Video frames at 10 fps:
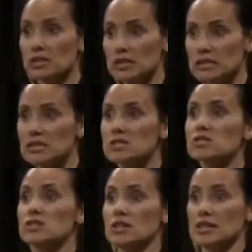really
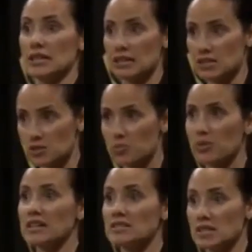start
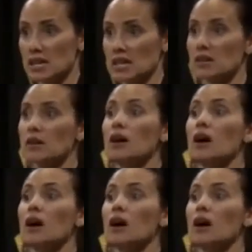expressing,